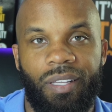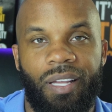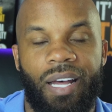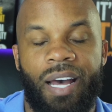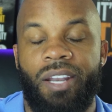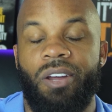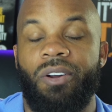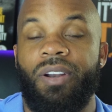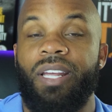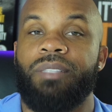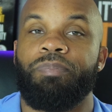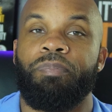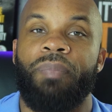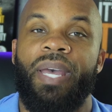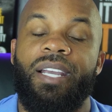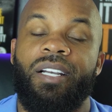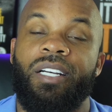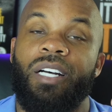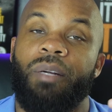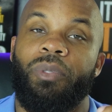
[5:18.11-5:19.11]
I know that
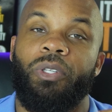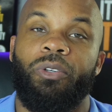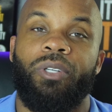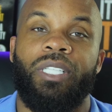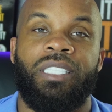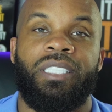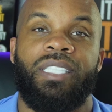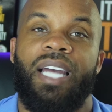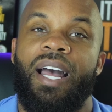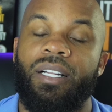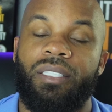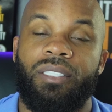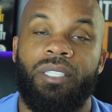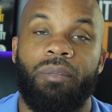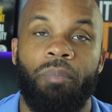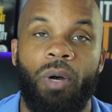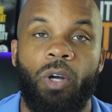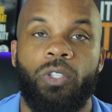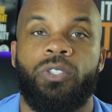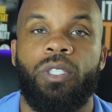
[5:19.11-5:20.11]
may come to a shock to
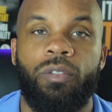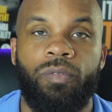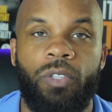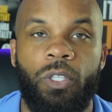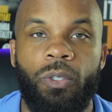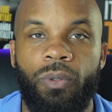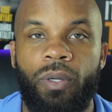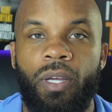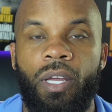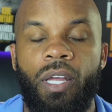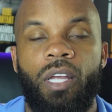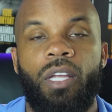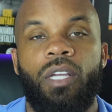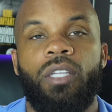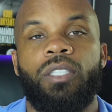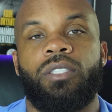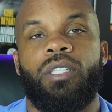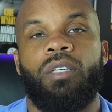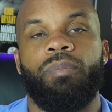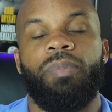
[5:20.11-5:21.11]
most of you.
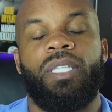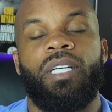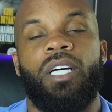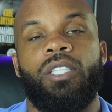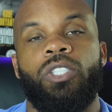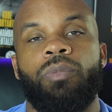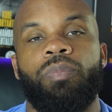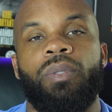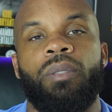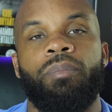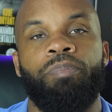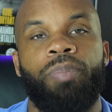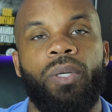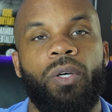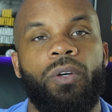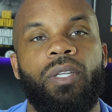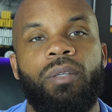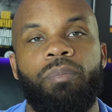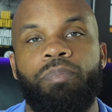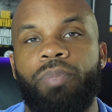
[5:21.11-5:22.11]
It's because you've been
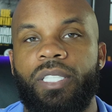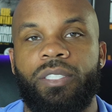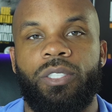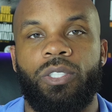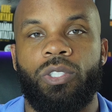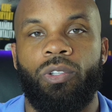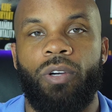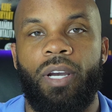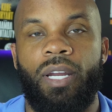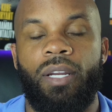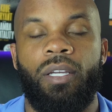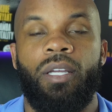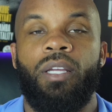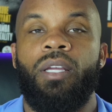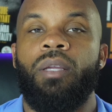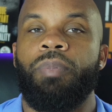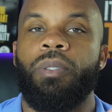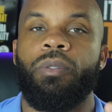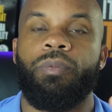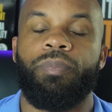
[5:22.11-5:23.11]
building business
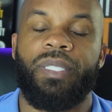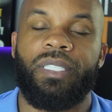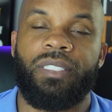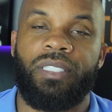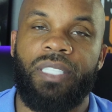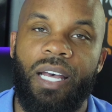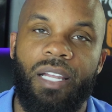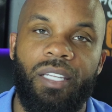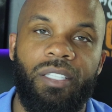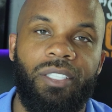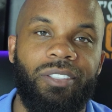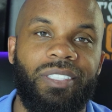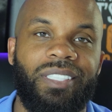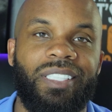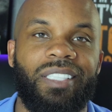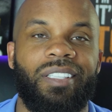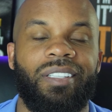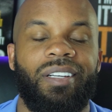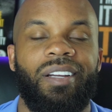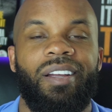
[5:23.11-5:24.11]
credit. People have been telling you
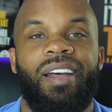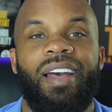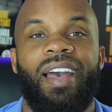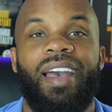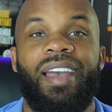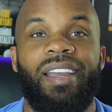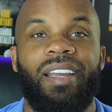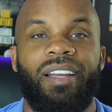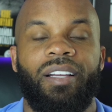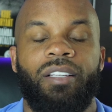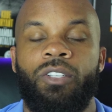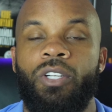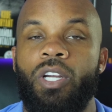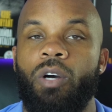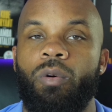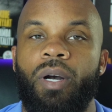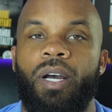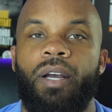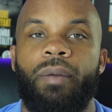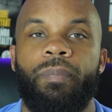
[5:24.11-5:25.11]
to, hey, you
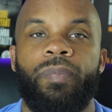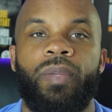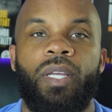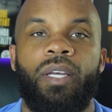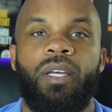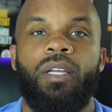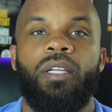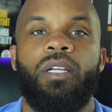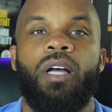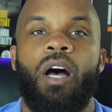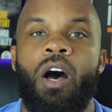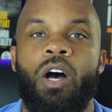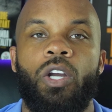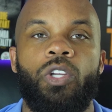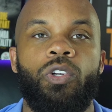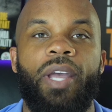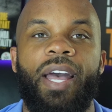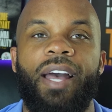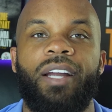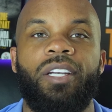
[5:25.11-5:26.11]
know what? All
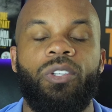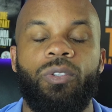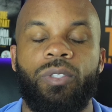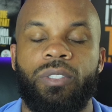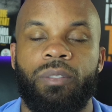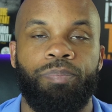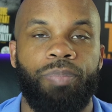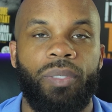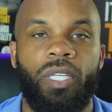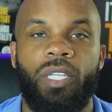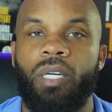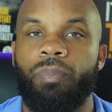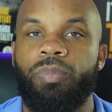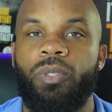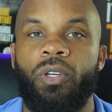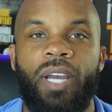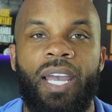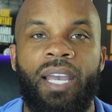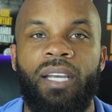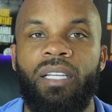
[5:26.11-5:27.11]
you got to do is build up
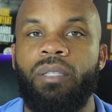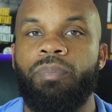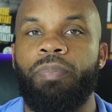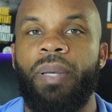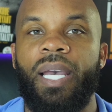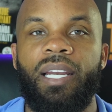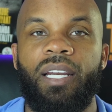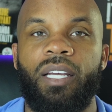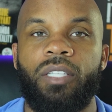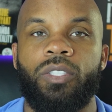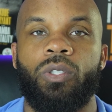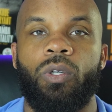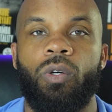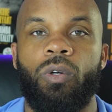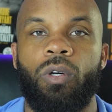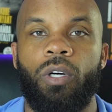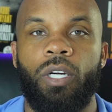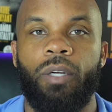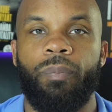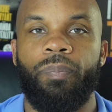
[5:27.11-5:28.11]
your 80 payday
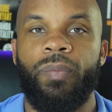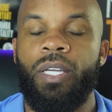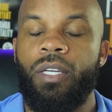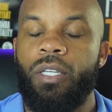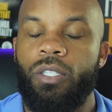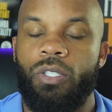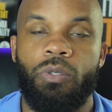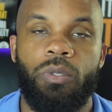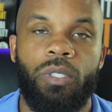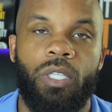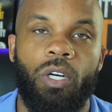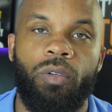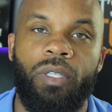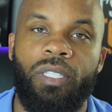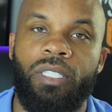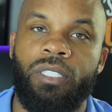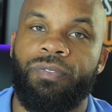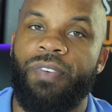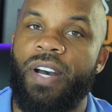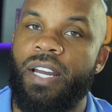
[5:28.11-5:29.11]
score. You can go to
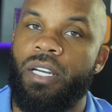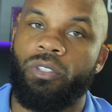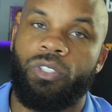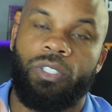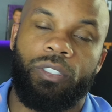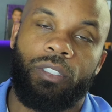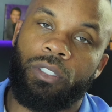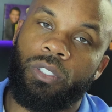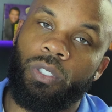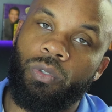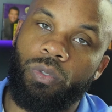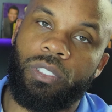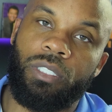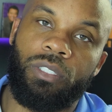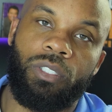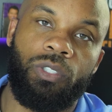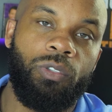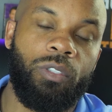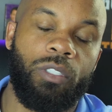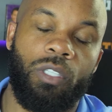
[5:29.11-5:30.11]
these financial
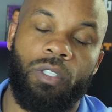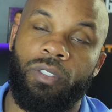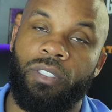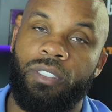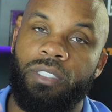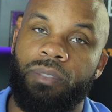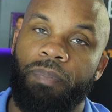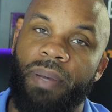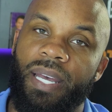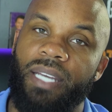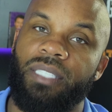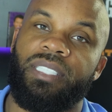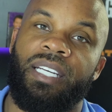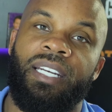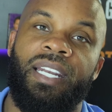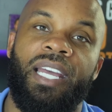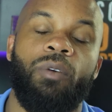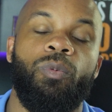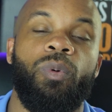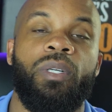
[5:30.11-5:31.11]
institutions. You can go to these banks,
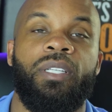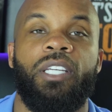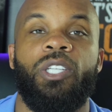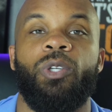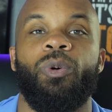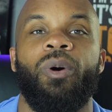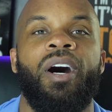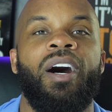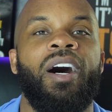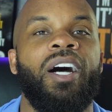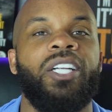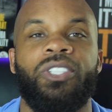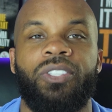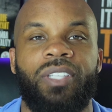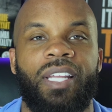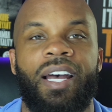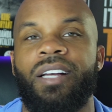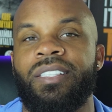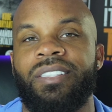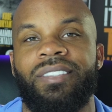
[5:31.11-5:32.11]
and they will give you
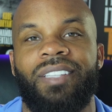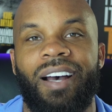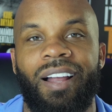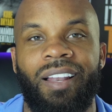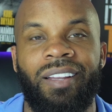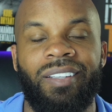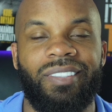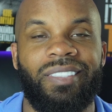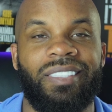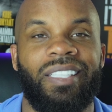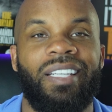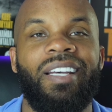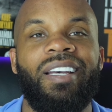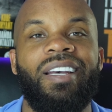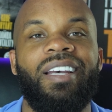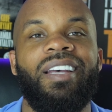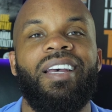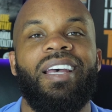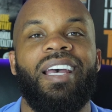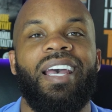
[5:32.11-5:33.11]

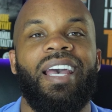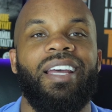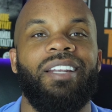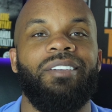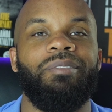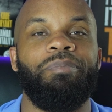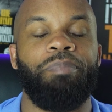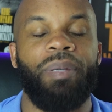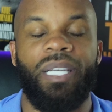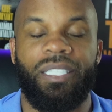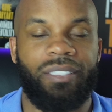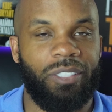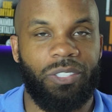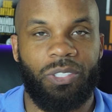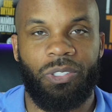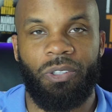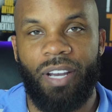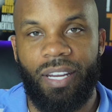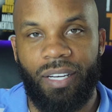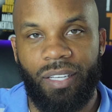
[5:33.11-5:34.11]
$100,000 in business
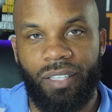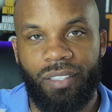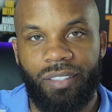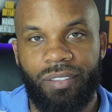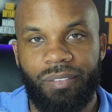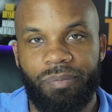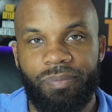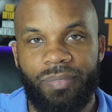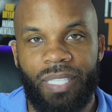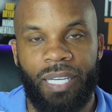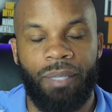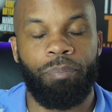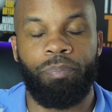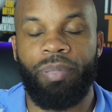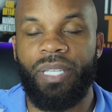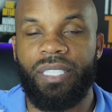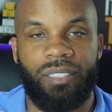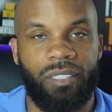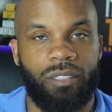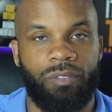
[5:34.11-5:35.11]
credit and
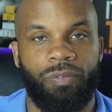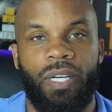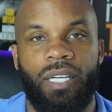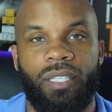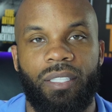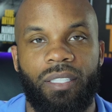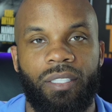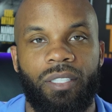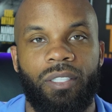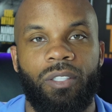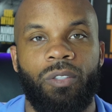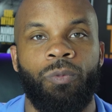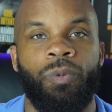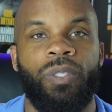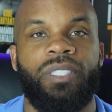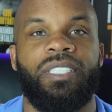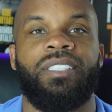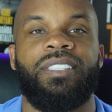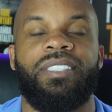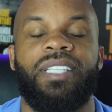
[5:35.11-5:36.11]
business funding,
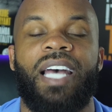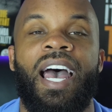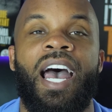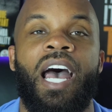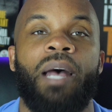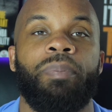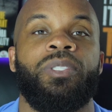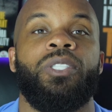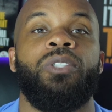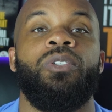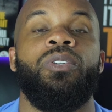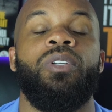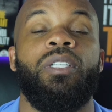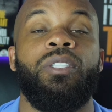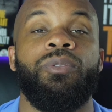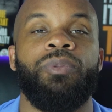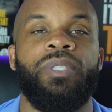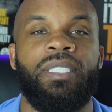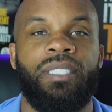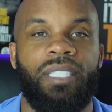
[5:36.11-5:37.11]
which is
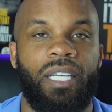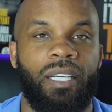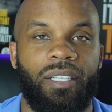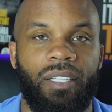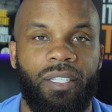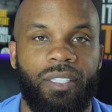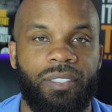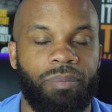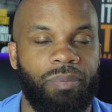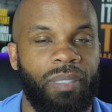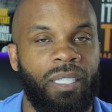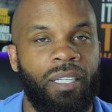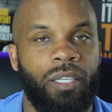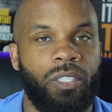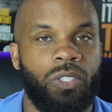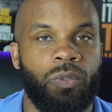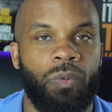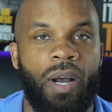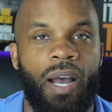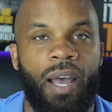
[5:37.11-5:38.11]
absolutely ridiculous.
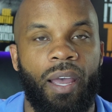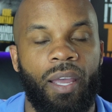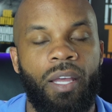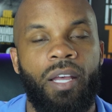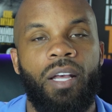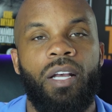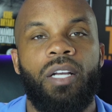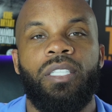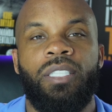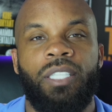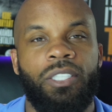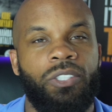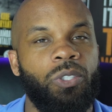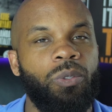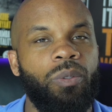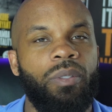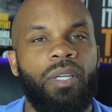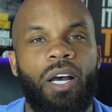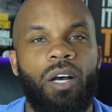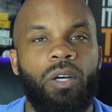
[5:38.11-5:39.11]
Here's why. Did
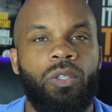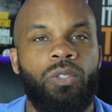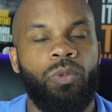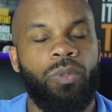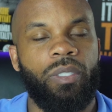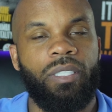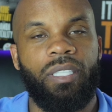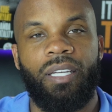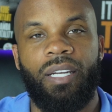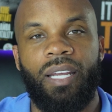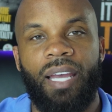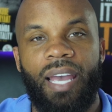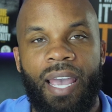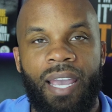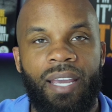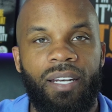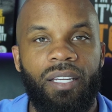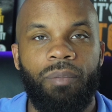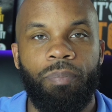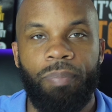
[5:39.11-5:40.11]
you know you can get an
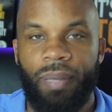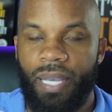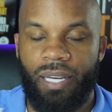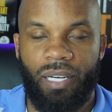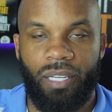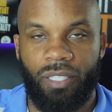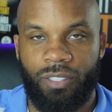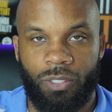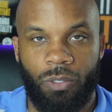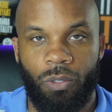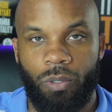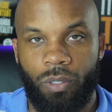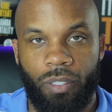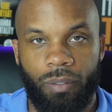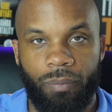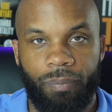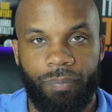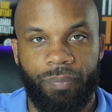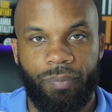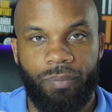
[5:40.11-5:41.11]
80 payday
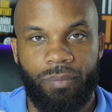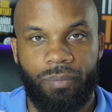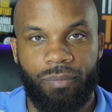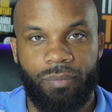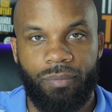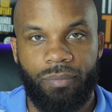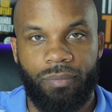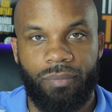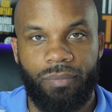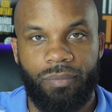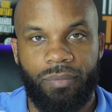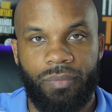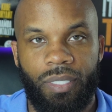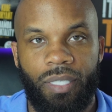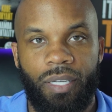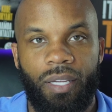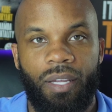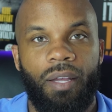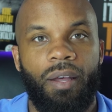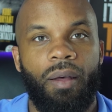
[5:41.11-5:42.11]
score
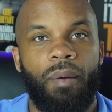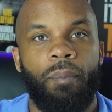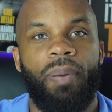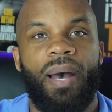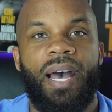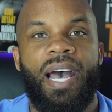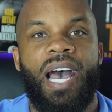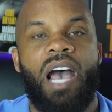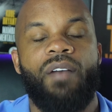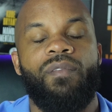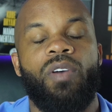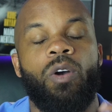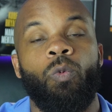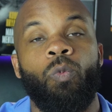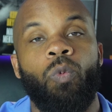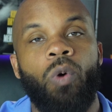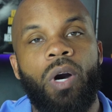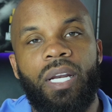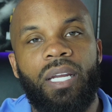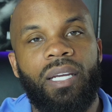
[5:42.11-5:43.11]
by
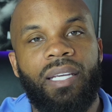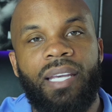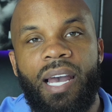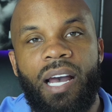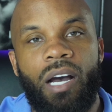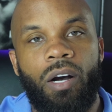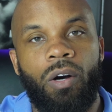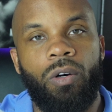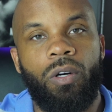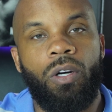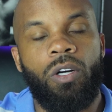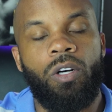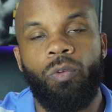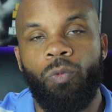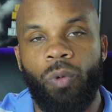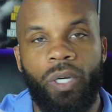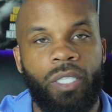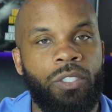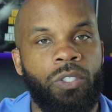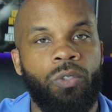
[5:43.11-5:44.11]
having one account
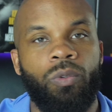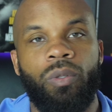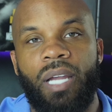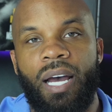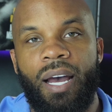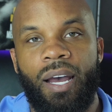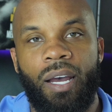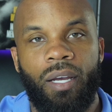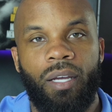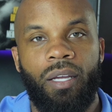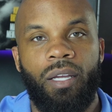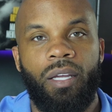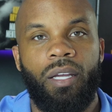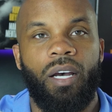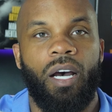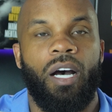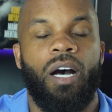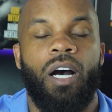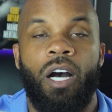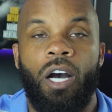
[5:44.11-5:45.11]
with Uline,
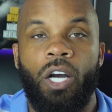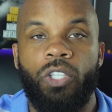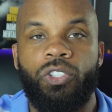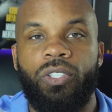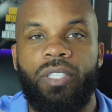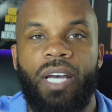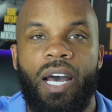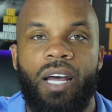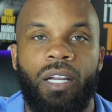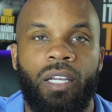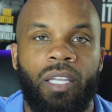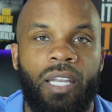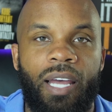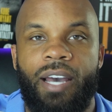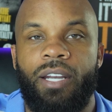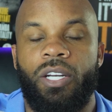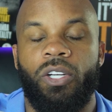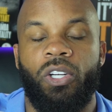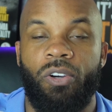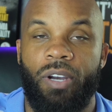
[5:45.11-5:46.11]
a $100
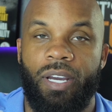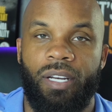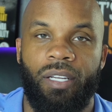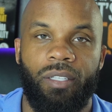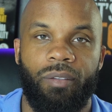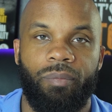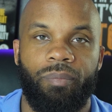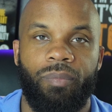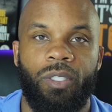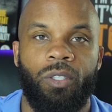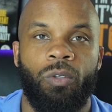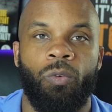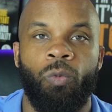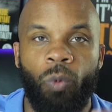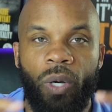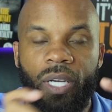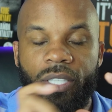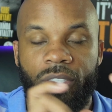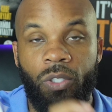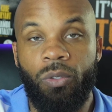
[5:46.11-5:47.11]
line of credit
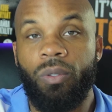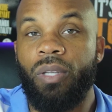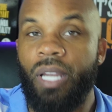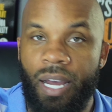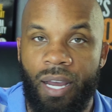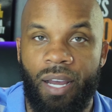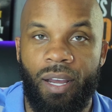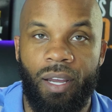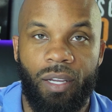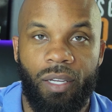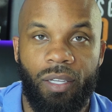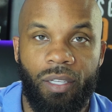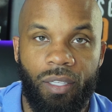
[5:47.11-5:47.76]
with Uline?